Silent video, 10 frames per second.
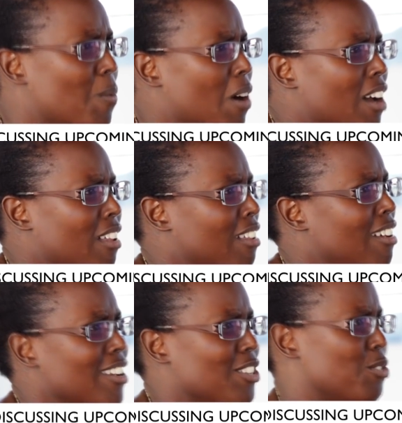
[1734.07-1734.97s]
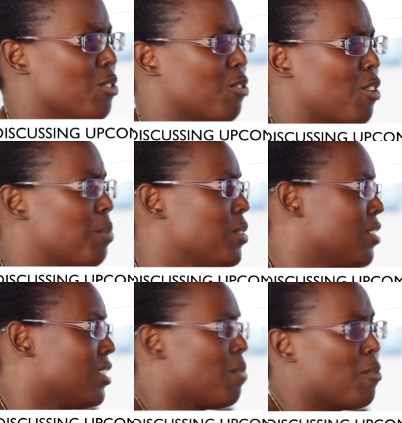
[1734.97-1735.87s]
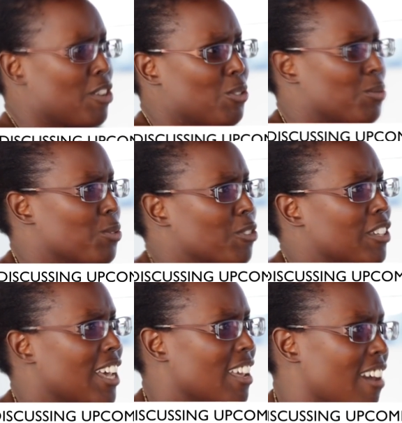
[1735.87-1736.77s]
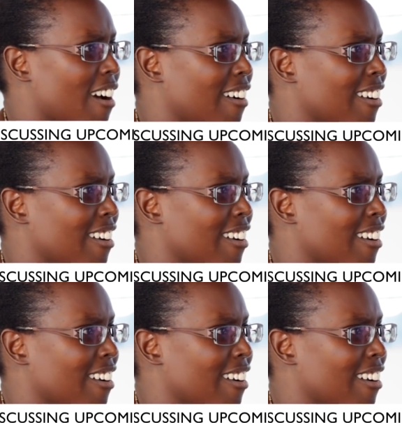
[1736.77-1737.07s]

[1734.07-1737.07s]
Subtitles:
while your crops are somewhere in rural Kenya.